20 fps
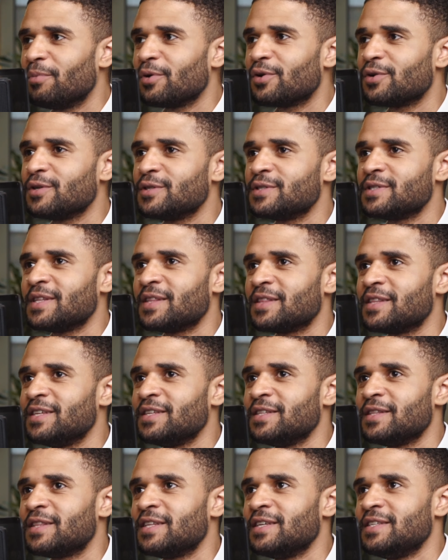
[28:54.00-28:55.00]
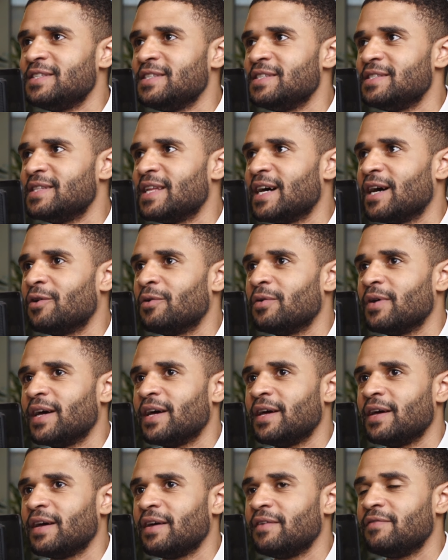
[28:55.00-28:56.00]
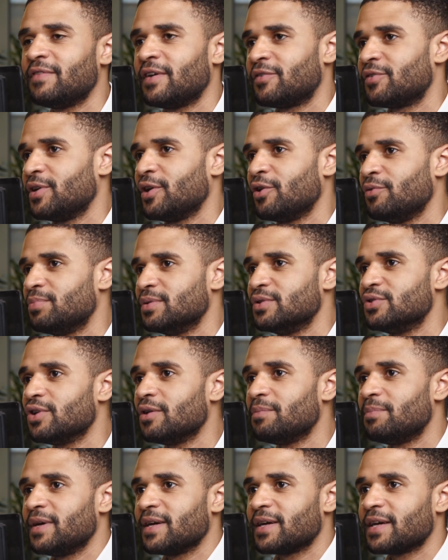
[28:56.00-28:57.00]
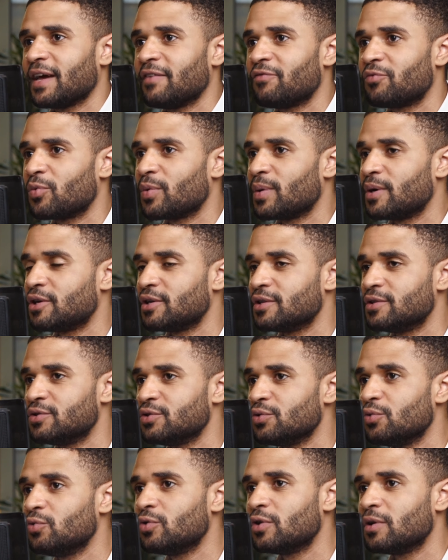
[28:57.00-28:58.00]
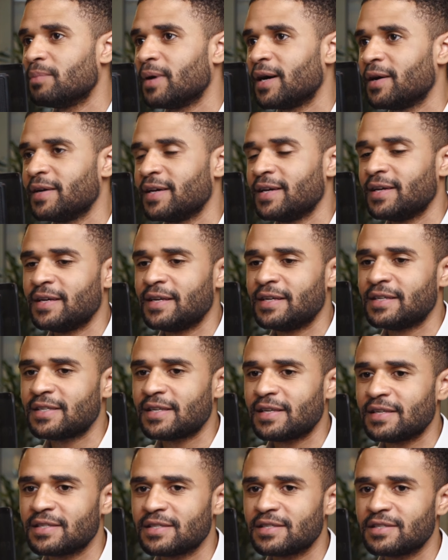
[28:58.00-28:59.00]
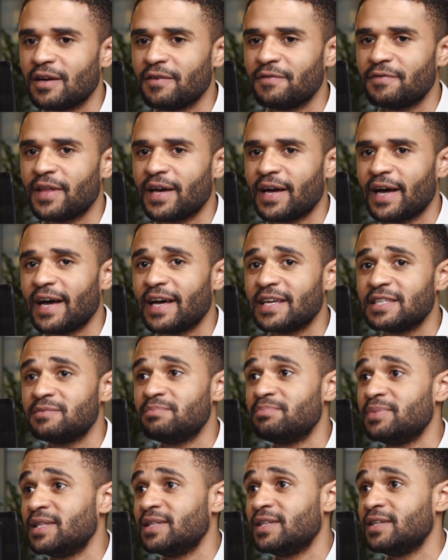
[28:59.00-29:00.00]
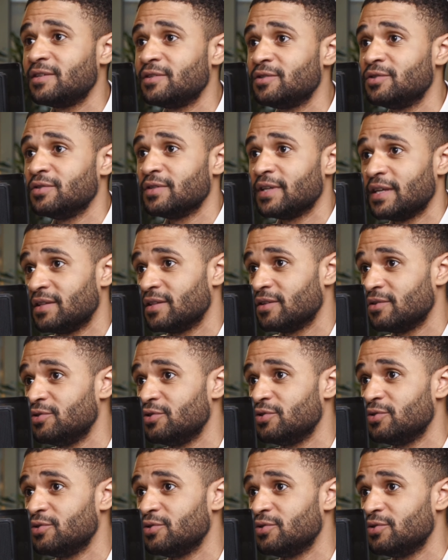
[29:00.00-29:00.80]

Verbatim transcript: Yeah. Because th- this is now a, a, very open topic. Everyone can talk about it. It's, it's, stuff that has been in, in the